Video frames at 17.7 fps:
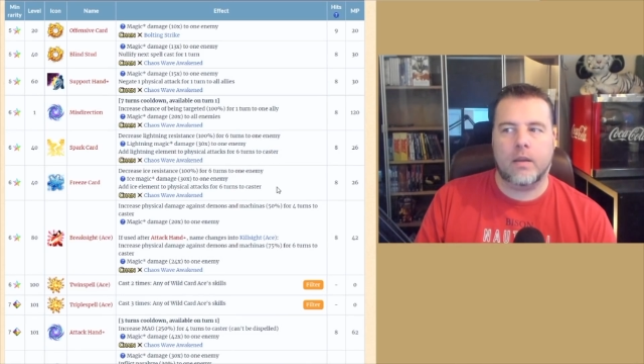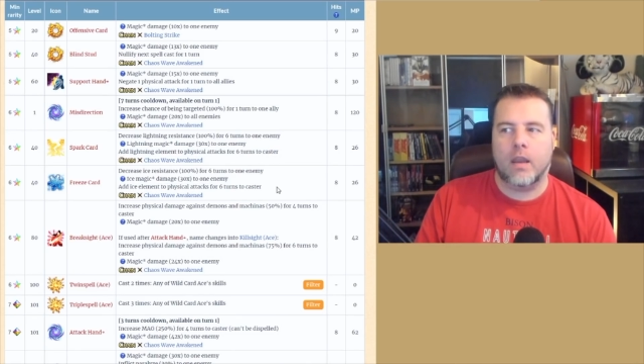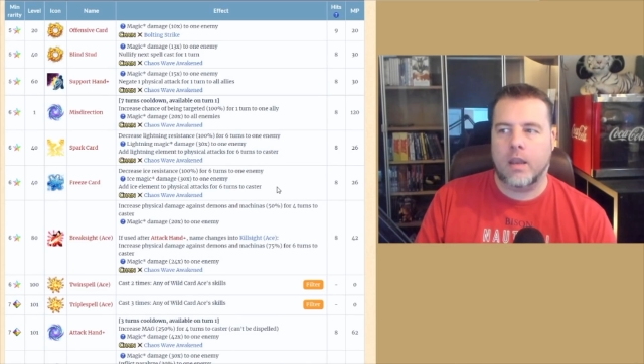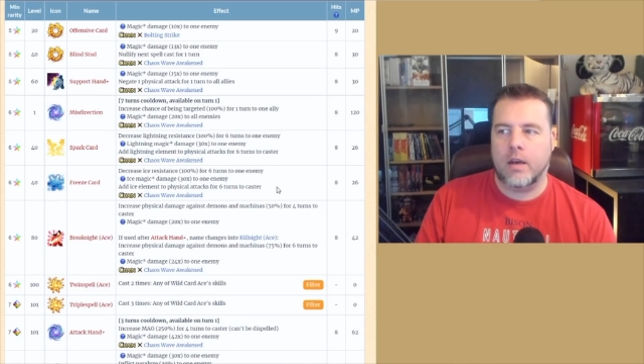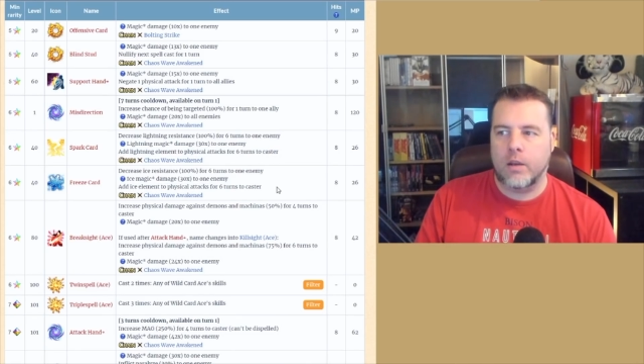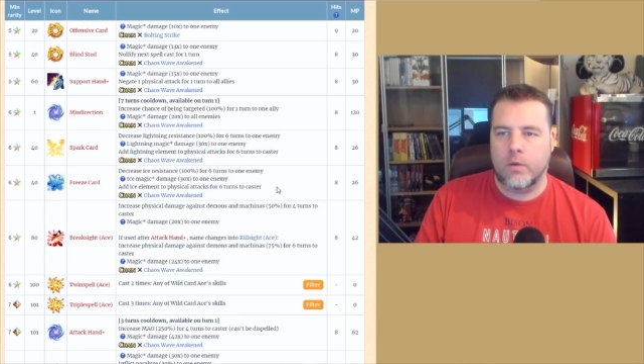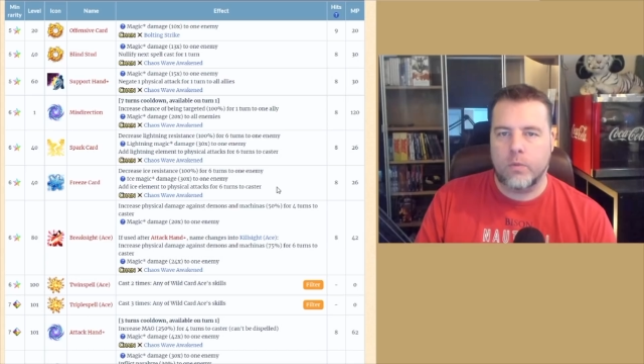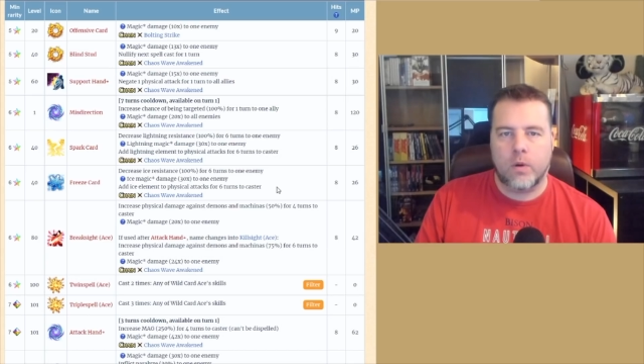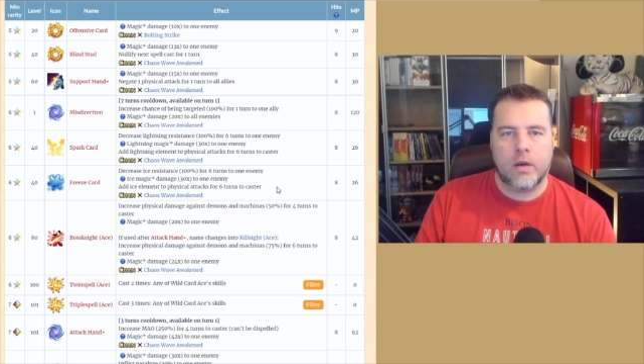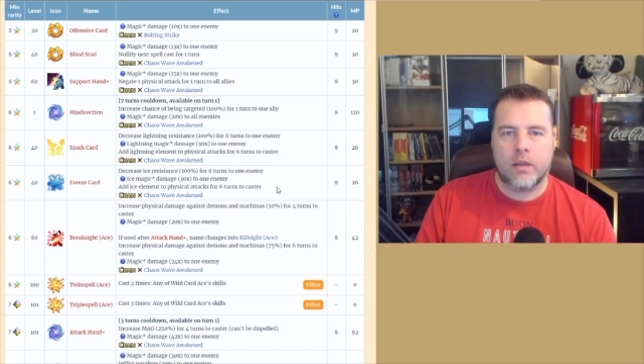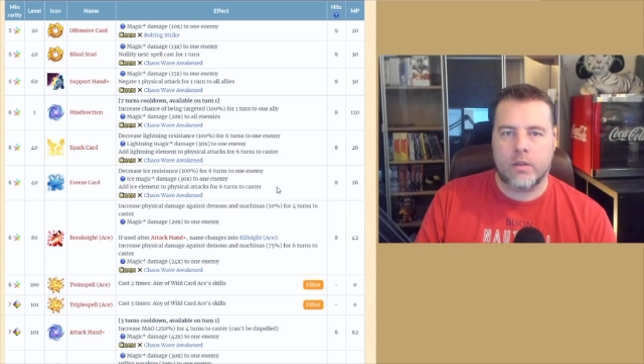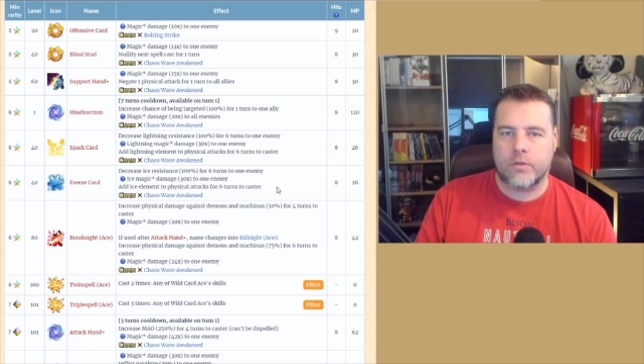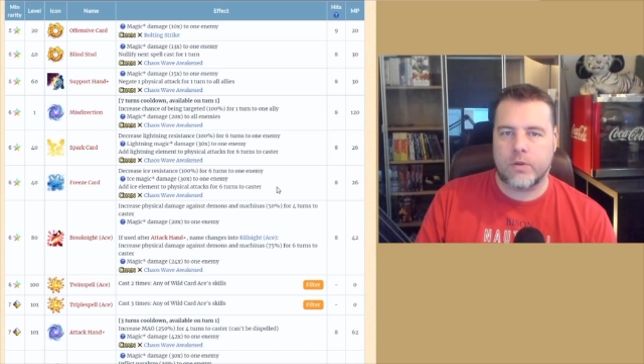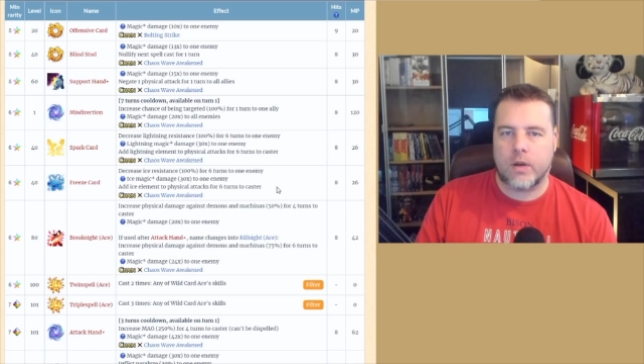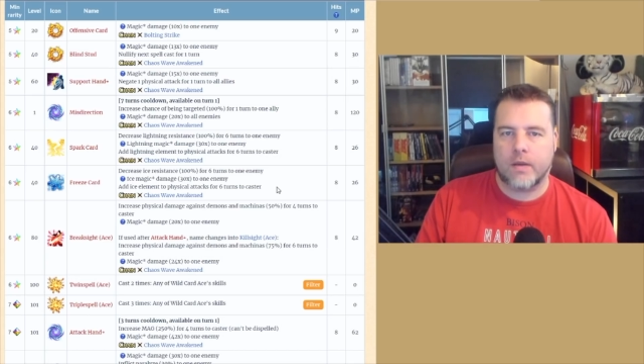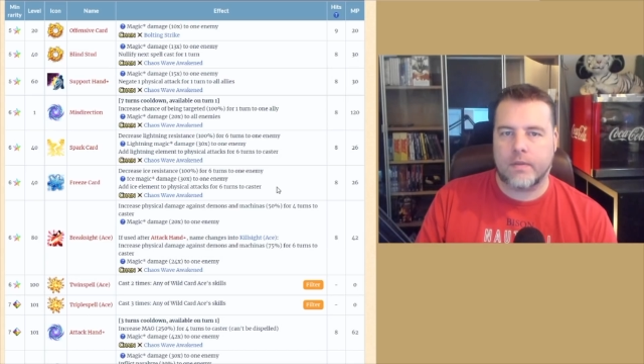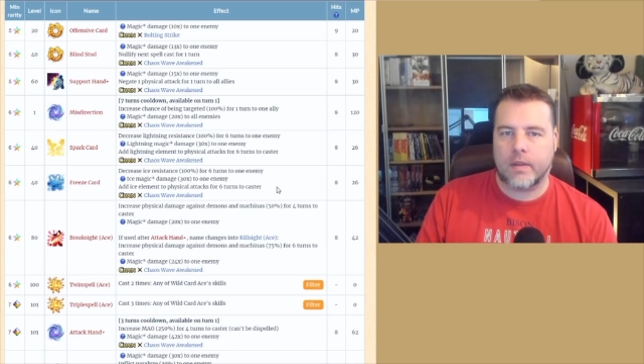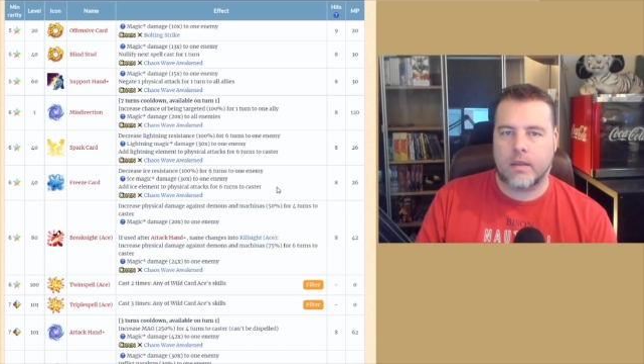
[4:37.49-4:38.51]
anyone else
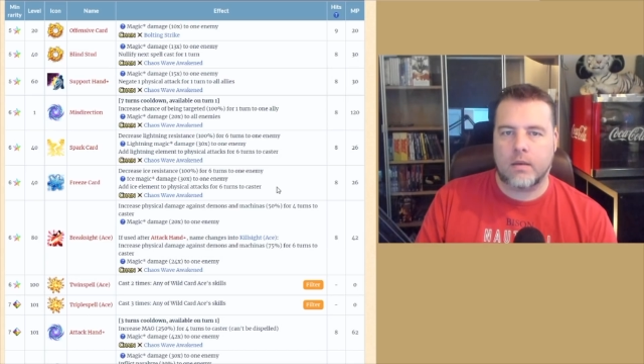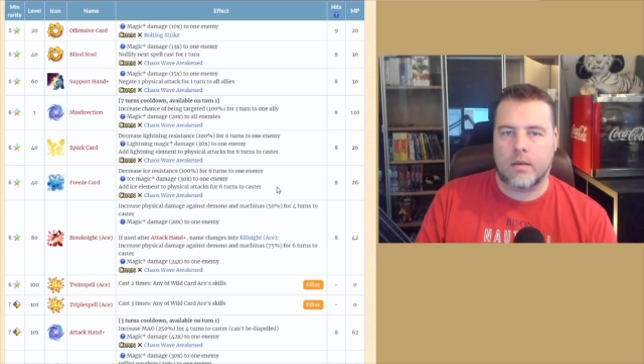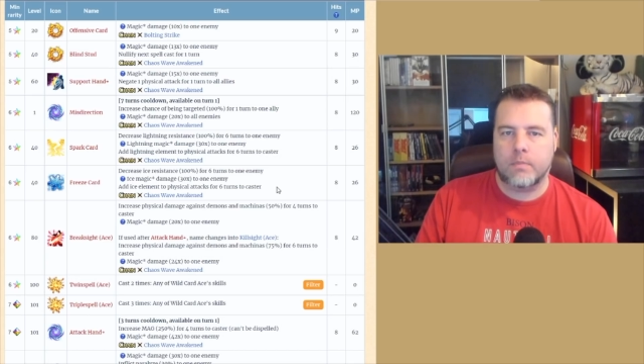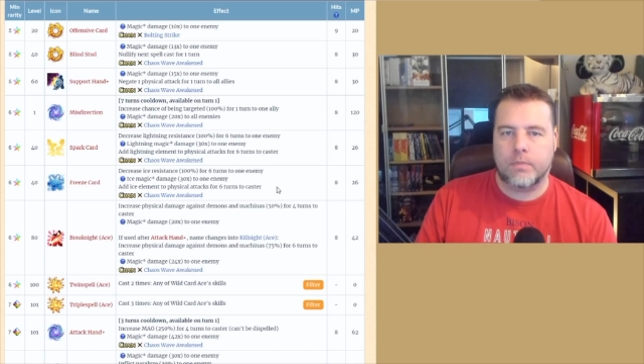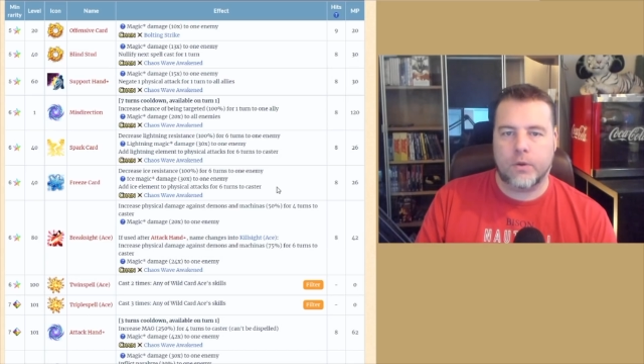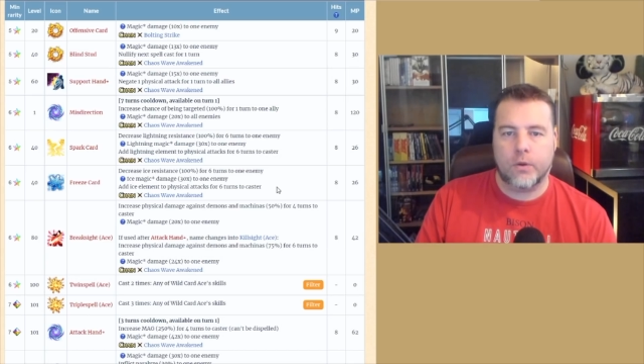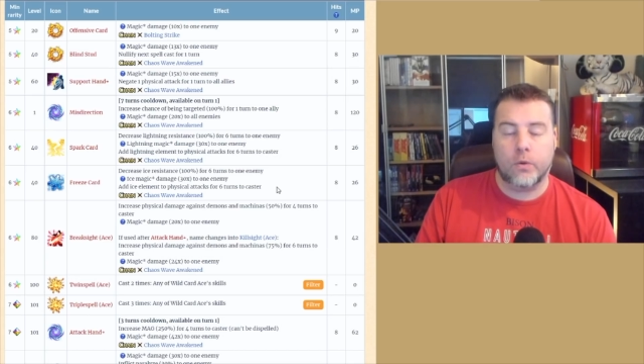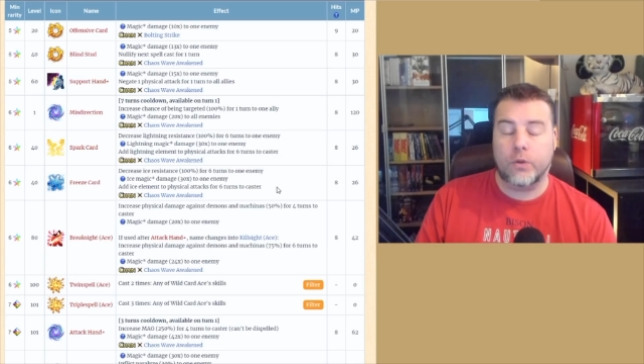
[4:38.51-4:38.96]
you have that can imbue,